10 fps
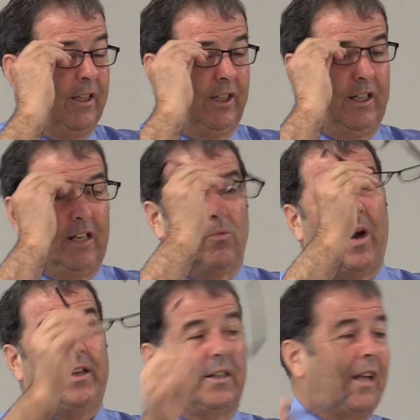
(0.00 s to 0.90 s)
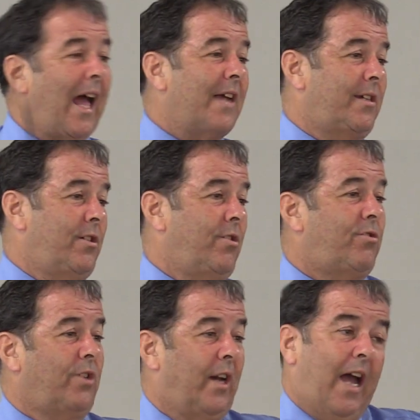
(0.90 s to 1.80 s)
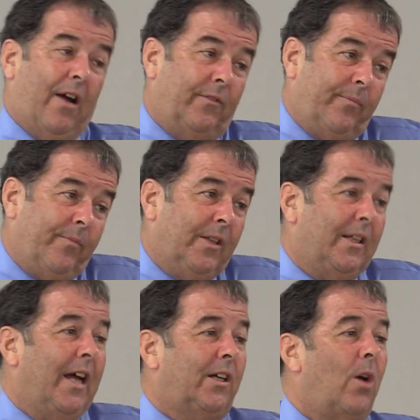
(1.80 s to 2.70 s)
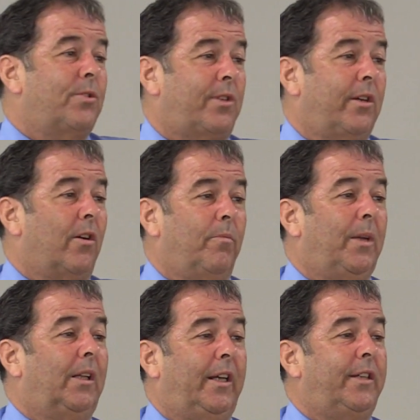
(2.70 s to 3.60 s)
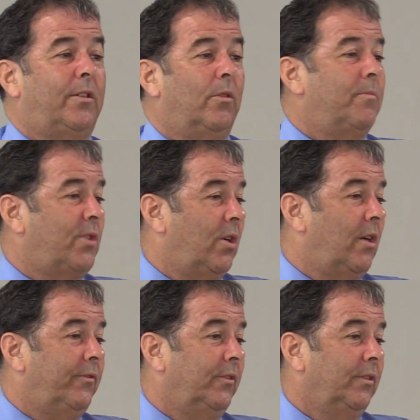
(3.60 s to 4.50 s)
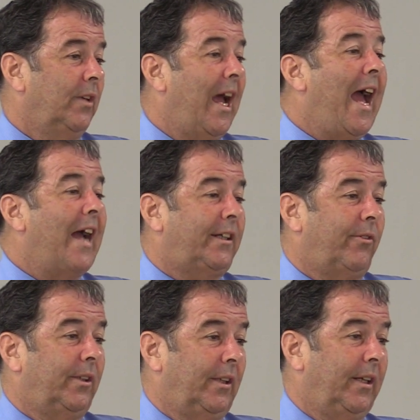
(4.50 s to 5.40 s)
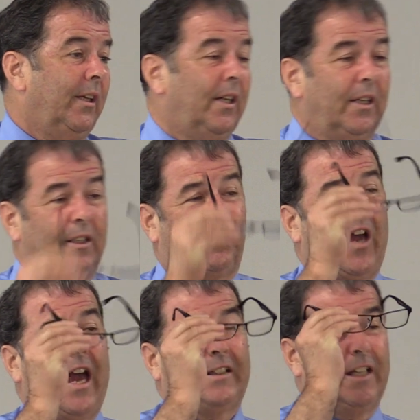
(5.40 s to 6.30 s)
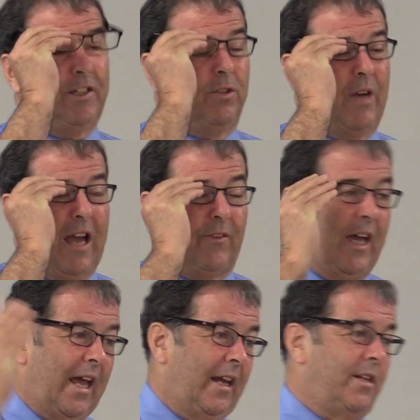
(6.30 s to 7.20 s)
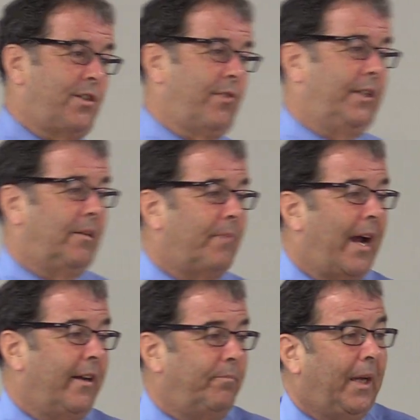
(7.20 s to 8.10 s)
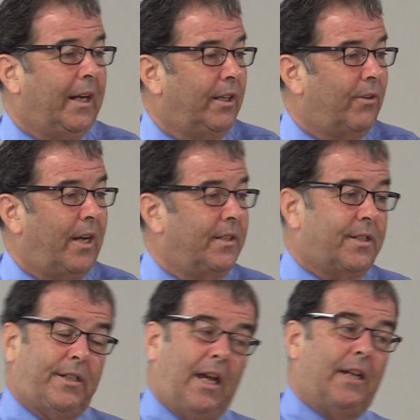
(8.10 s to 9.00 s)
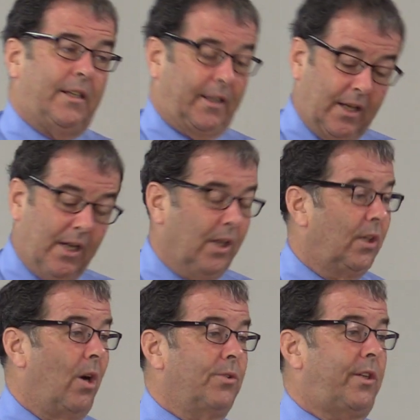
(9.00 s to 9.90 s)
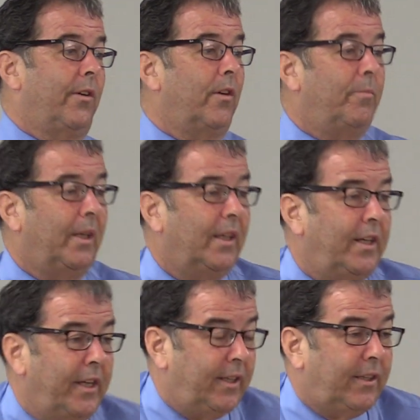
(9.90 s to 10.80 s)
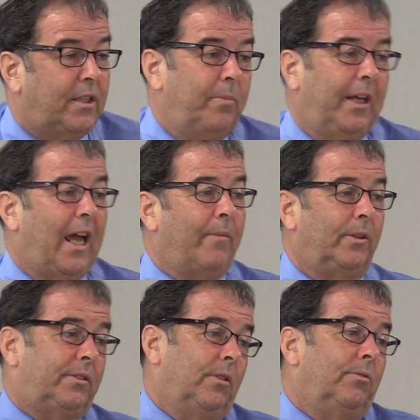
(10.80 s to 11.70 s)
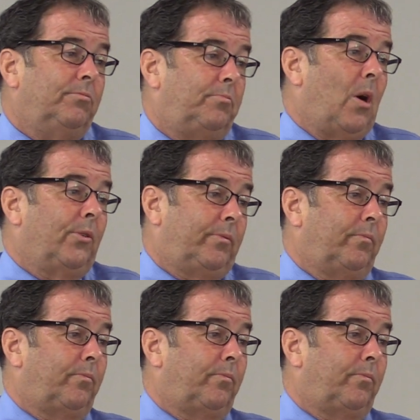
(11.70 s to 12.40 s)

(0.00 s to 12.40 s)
You didn't wear your glasses, you should have. That goes to your ability to observe accurately. The fact that you have a head injury that might impair your understanding goes to your ability to be able to both